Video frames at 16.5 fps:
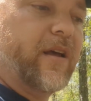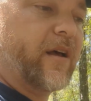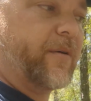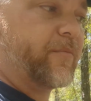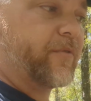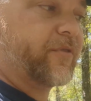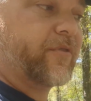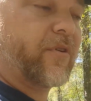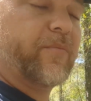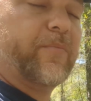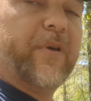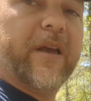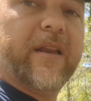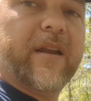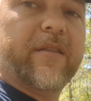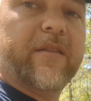I'm going to start
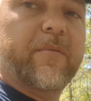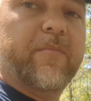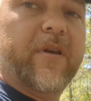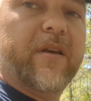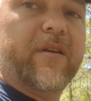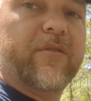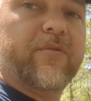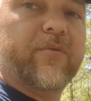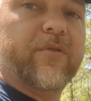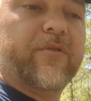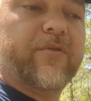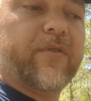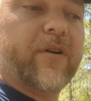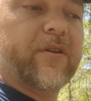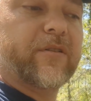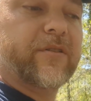picking out the biggest ones
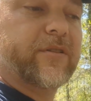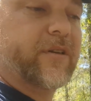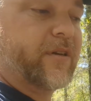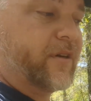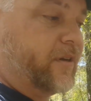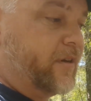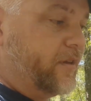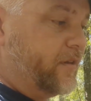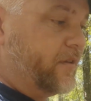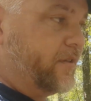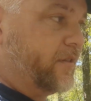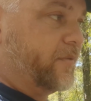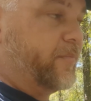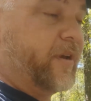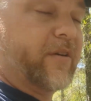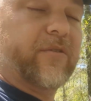first,
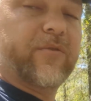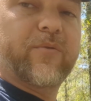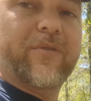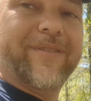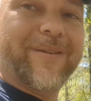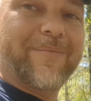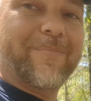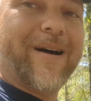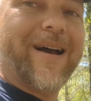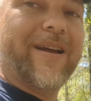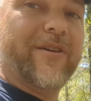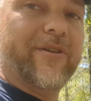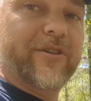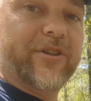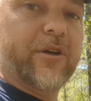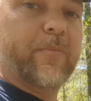the biggest ones that
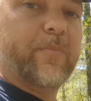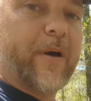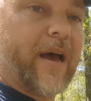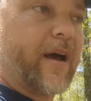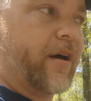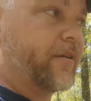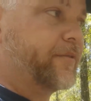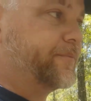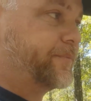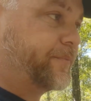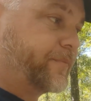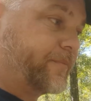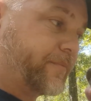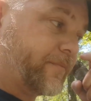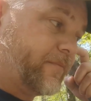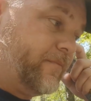could jump out.
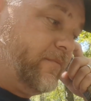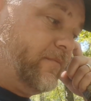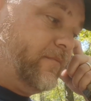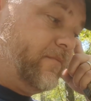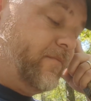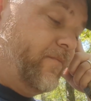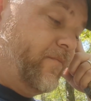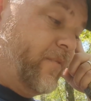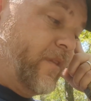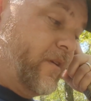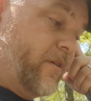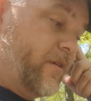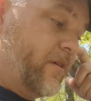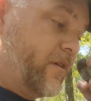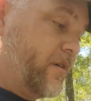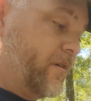
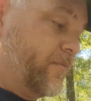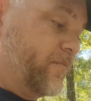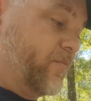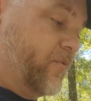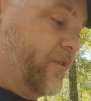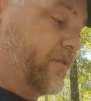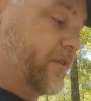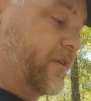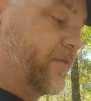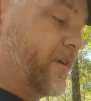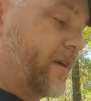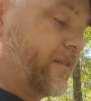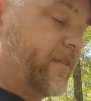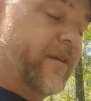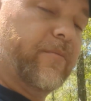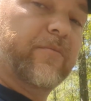Once I've
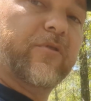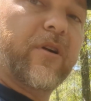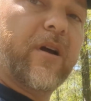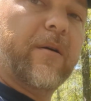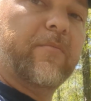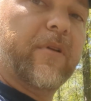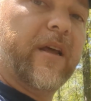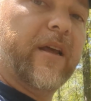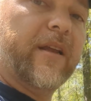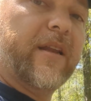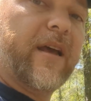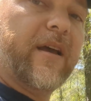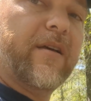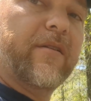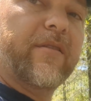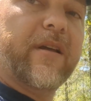got them dropped and laid
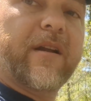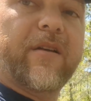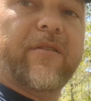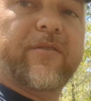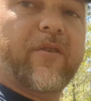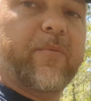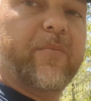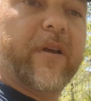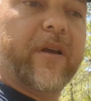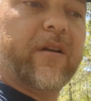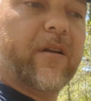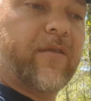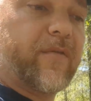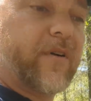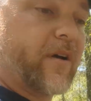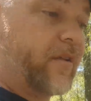down, then I'll start picking
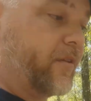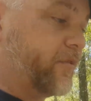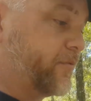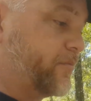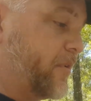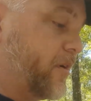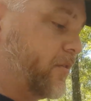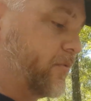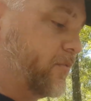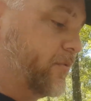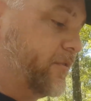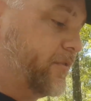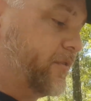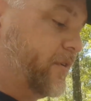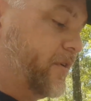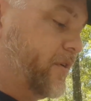off all the smaller
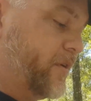ones.